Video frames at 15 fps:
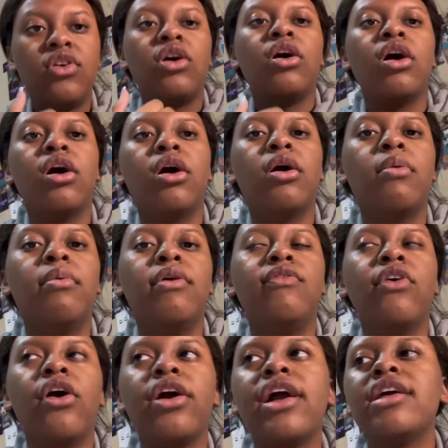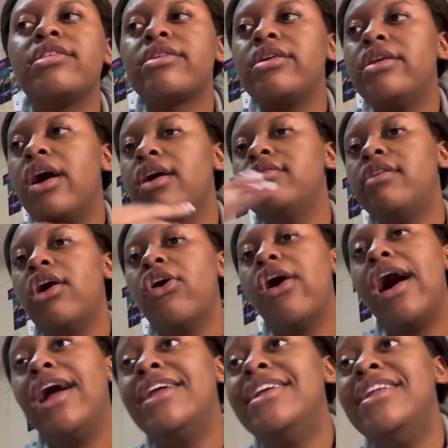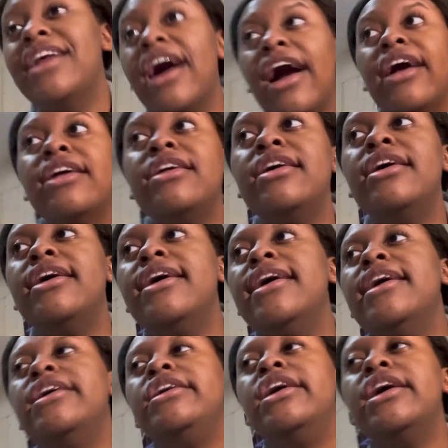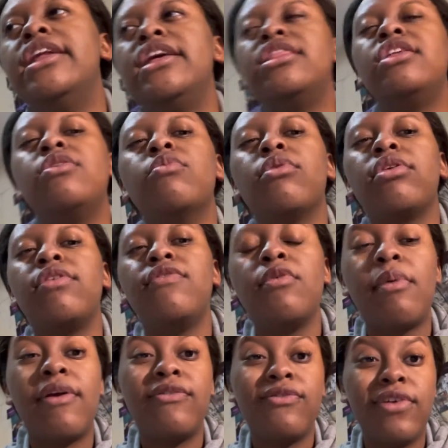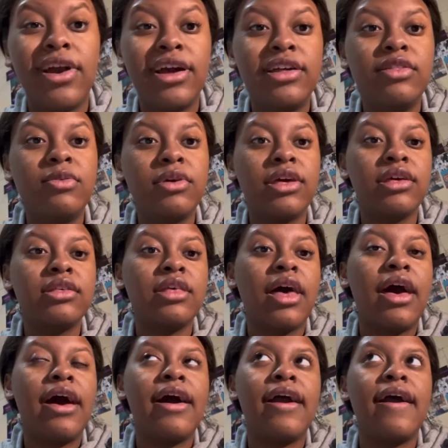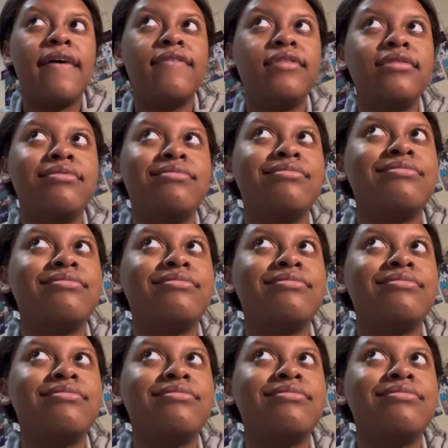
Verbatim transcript: Um, if y'all guys cannot tell, I did not get anything really for my friends because I haven't